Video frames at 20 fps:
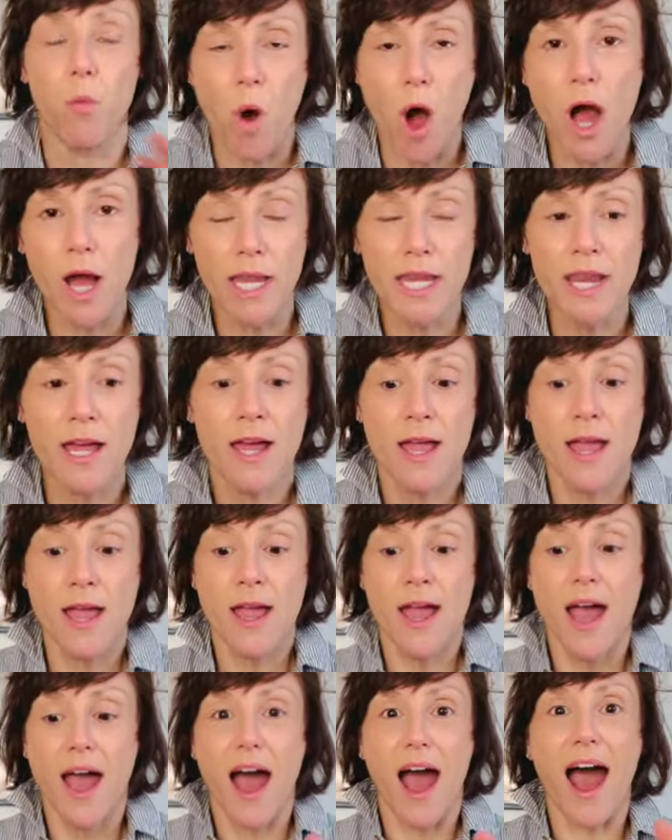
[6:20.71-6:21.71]
One,
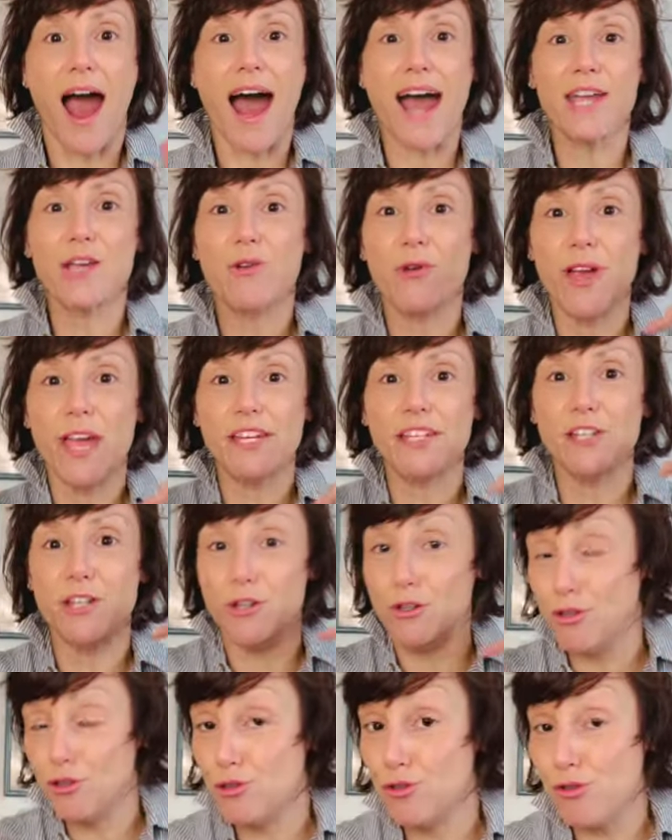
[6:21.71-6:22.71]
I created a
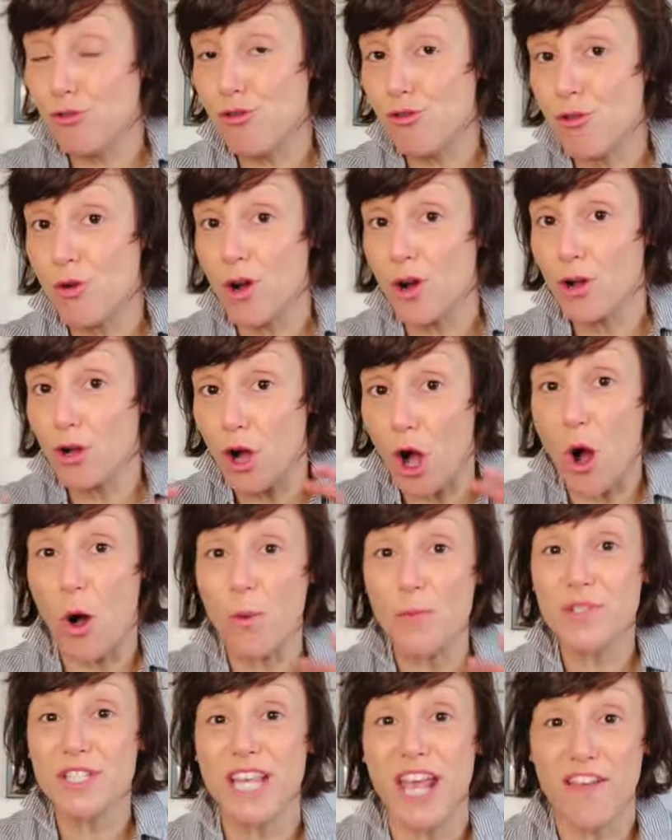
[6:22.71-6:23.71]
new
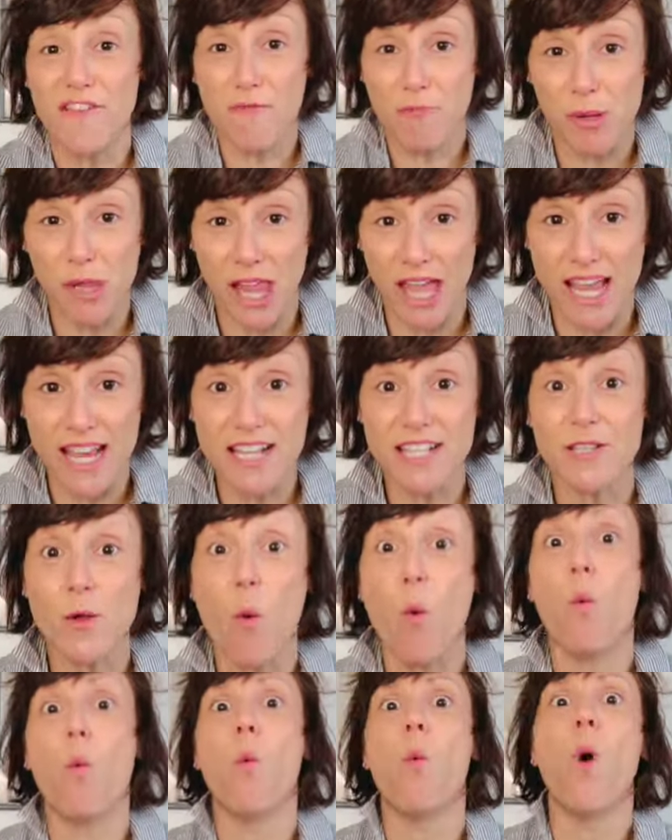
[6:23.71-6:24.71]
calm, safe place
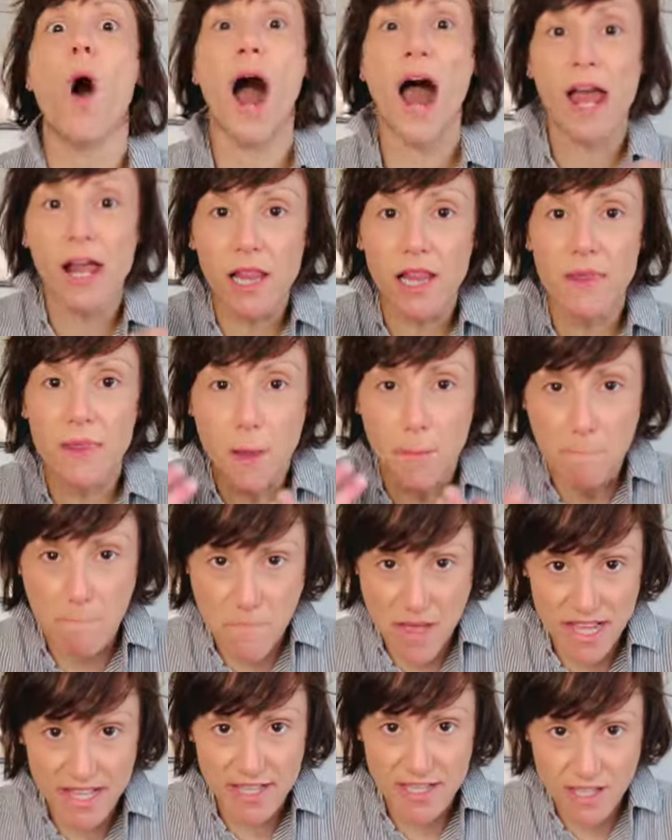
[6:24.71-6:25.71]
while in the
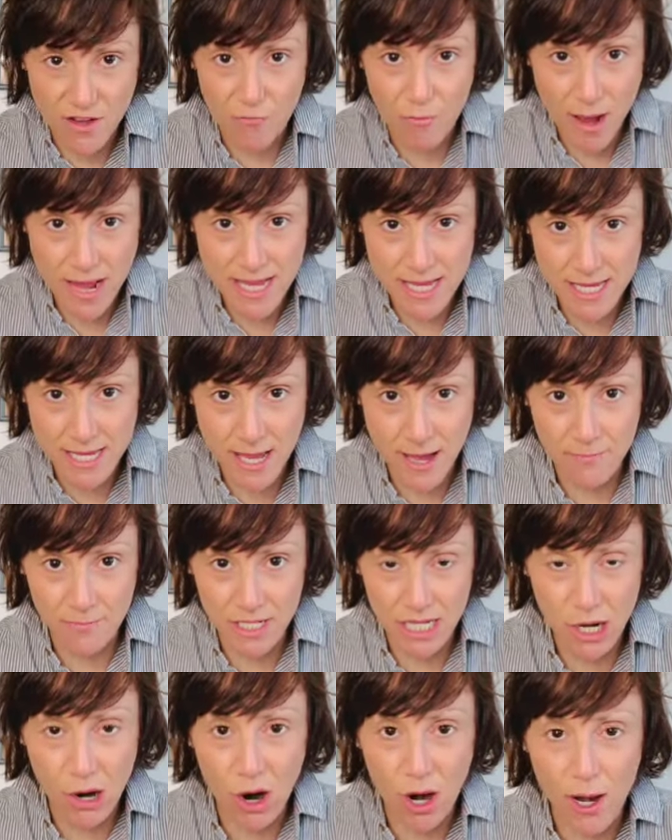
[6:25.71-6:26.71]
midst of my
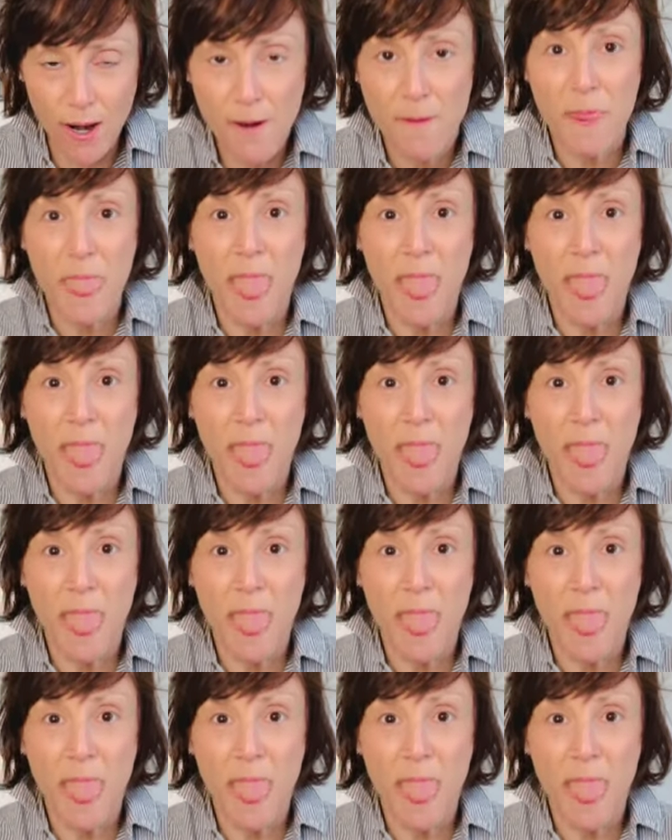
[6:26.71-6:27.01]
EMDR,